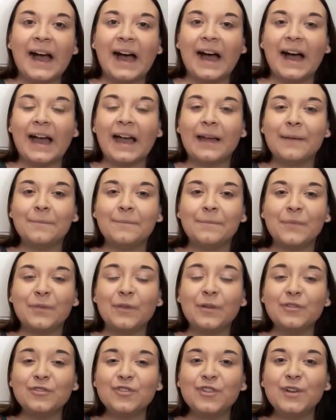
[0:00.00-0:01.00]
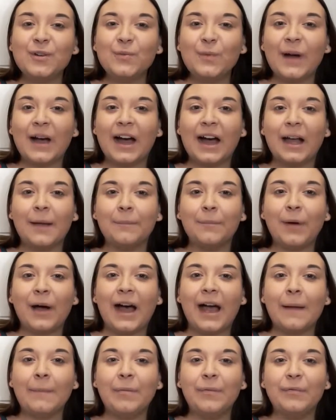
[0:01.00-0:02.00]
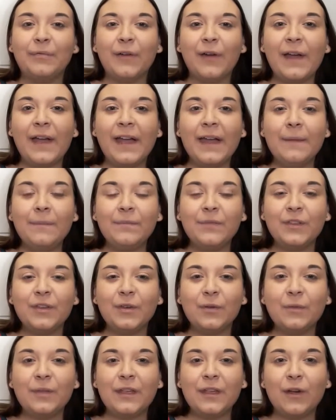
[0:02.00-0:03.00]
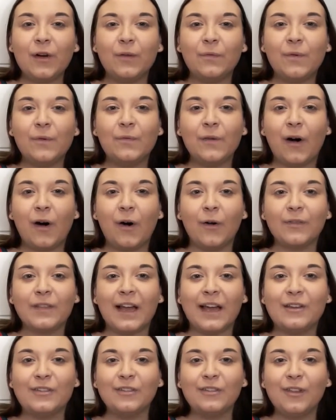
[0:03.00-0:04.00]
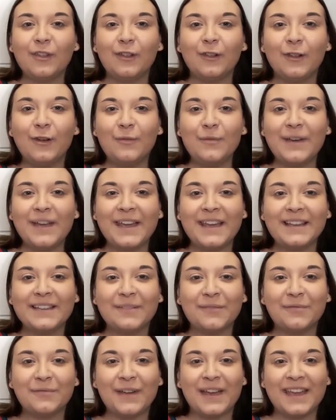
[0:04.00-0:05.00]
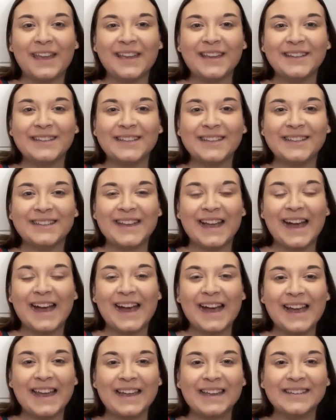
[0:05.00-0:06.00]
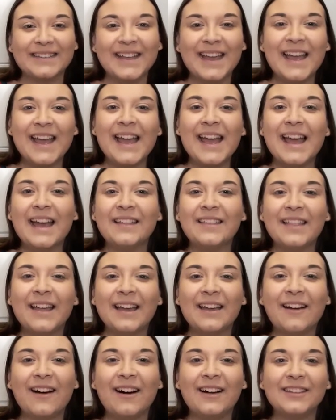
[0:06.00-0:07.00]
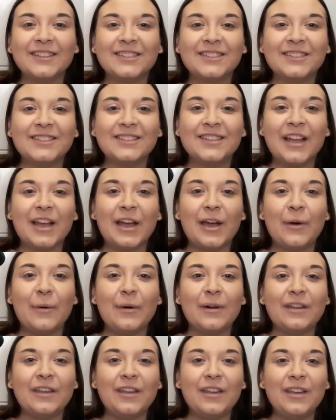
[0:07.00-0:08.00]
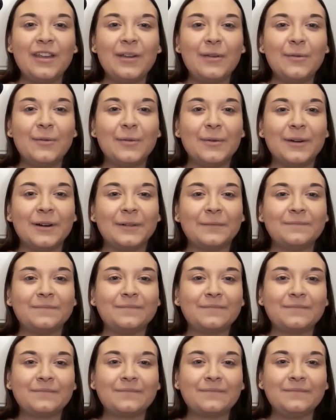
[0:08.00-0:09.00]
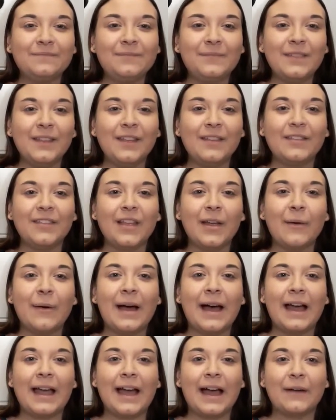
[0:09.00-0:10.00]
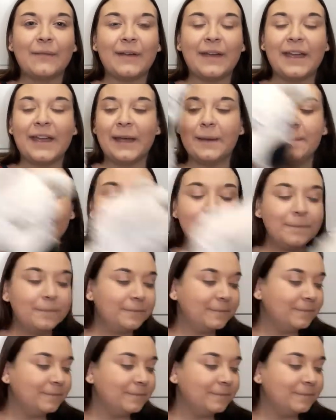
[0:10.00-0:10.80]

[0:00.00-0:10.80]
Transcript: I'm not sure why, but I prefer him to the other Bolts. I just love his face, his eyes. They are so cute. So I have him.